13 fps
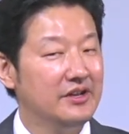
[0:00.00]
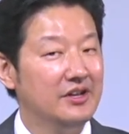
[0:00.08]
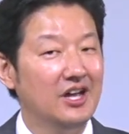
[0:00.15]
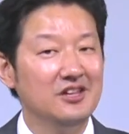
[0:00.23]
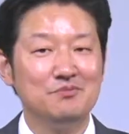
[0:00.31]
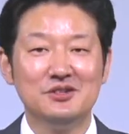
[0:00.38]

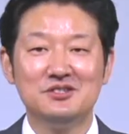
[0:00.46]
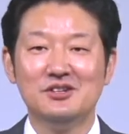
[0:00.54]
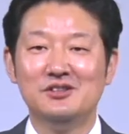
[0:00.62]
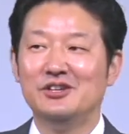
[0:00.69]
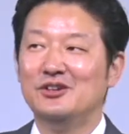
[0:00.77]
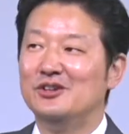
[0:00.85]

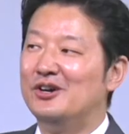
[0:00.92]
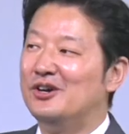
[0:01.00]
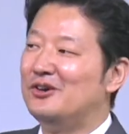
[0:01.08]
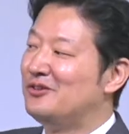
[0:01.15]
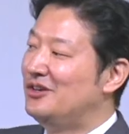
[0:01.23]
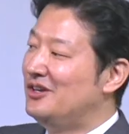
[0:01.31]
Especially, you
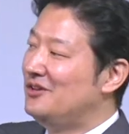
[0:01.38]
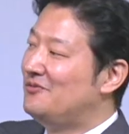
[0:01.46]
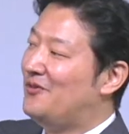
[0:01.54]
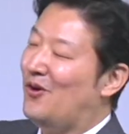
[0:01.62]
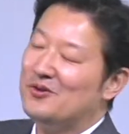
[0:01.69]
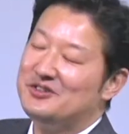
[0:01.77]
know,
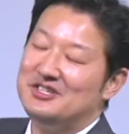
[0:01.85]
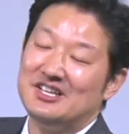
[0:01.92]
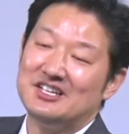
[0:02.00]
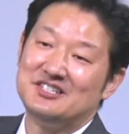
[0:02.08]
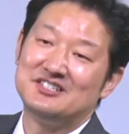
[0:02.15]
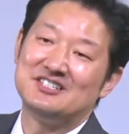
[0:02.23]
folks in
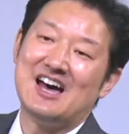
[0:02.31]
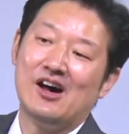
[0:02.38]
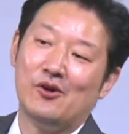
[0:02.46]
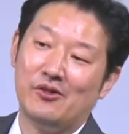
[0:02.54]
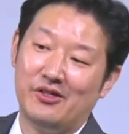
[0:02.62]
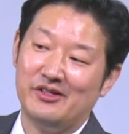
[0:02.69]
the
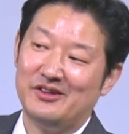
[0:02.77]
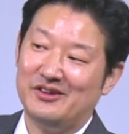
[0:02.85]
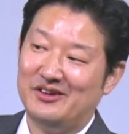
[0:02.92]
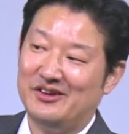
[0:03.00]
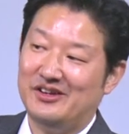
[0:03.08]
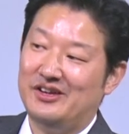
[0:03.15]
South.
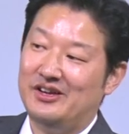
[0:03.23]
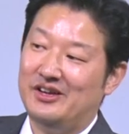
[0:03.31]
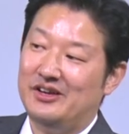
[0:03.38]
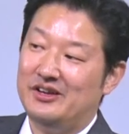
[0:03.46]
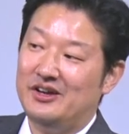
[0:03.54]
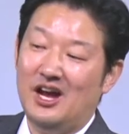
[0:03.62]

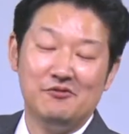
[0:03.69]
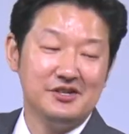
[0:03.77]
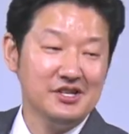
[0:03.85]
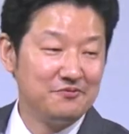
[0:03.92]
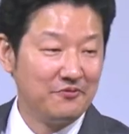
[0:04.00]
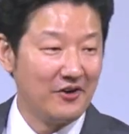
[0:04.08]

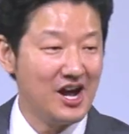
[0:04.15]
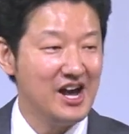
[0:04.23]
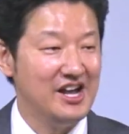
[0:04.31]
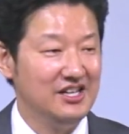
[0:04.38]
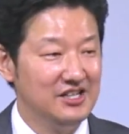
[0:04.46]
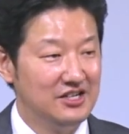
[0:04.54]
Everything's
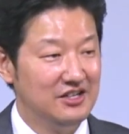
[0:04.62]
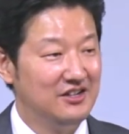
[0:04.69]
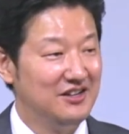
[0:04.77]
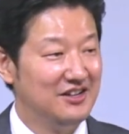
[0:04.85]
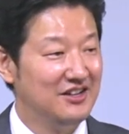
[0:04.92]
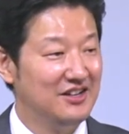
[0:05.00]
fried.
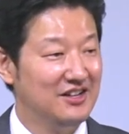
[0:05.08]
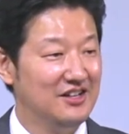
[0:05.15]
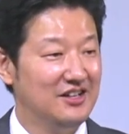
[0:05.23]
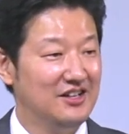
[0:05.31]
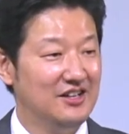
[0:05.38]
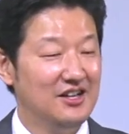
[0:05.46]

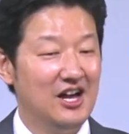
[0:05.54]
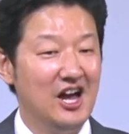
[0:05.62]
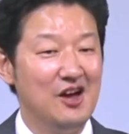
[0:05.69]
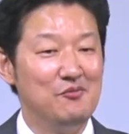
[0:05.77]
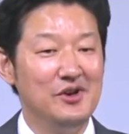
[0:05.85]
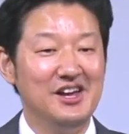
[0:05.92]

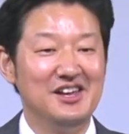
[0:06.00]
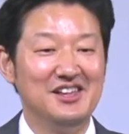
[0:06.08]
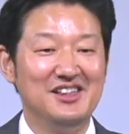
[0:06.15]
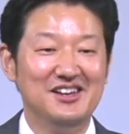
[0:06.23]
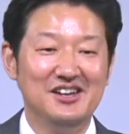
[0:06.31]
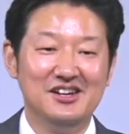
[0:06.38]
I
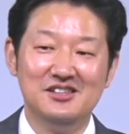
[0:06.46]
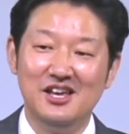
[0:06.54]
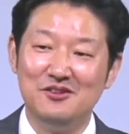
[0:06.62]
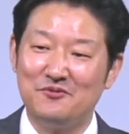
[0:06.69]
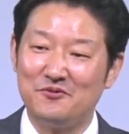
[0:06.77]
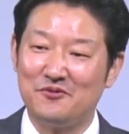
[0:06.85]
mean,
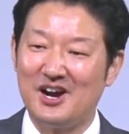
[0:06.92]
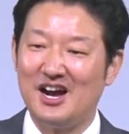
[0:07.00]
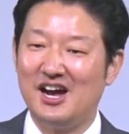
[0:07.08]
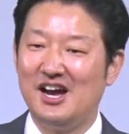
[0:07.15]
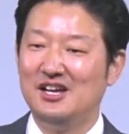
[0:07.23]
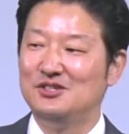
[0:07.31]
they
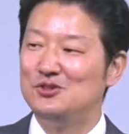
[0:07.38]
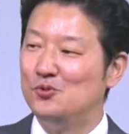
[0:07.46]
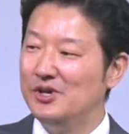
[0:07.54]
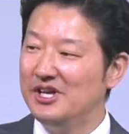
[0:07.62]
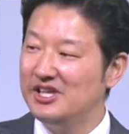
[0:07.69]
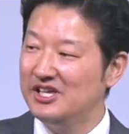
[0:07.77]
fry
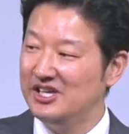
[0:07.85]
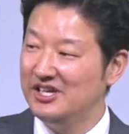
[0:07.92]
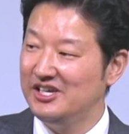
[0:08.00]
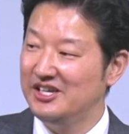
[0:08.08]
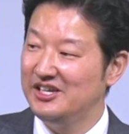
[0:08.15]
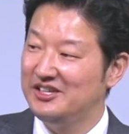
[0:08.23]

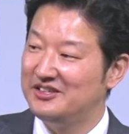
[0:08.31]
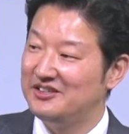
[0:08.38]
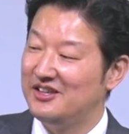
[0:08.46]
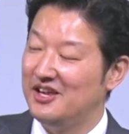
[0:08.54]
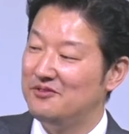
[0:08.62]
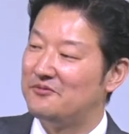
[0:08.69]
Twinkies,
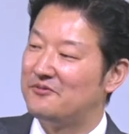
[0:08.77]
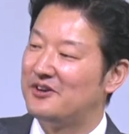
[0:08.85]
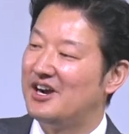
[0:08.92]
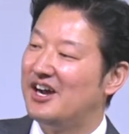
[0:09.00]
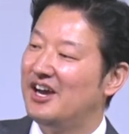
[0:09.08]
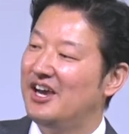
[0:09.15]
they
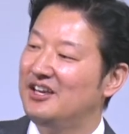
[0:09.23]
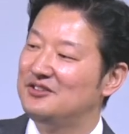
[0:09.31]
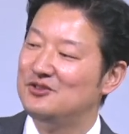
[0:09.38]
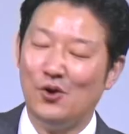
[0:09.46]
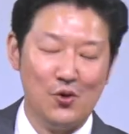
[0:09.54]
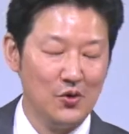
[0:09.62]
fry
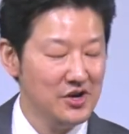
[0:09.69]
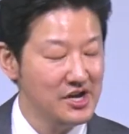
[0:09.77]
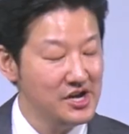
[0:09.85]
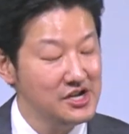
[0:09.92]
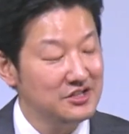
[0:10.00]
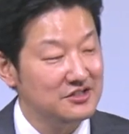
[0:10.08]

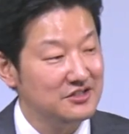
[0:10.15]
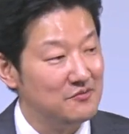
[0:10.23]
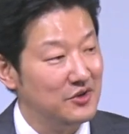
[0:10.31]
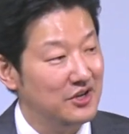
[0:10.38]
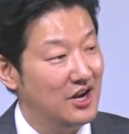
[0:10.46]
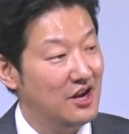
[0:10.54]
donuts, I
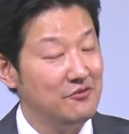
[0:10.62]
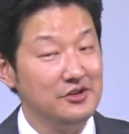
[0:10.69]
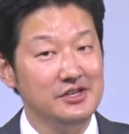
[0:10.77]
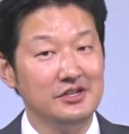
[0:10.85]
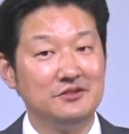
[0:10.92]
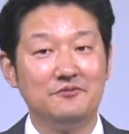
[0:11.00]
mean,
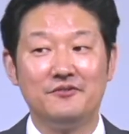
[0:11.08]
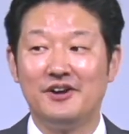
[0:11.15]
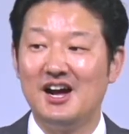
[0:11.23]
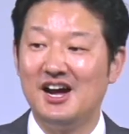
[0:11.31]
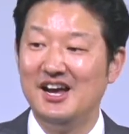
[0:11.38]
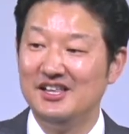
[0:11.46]
everything's
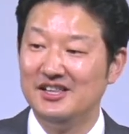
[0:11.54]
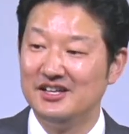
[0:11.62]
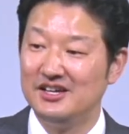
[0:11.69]
fried.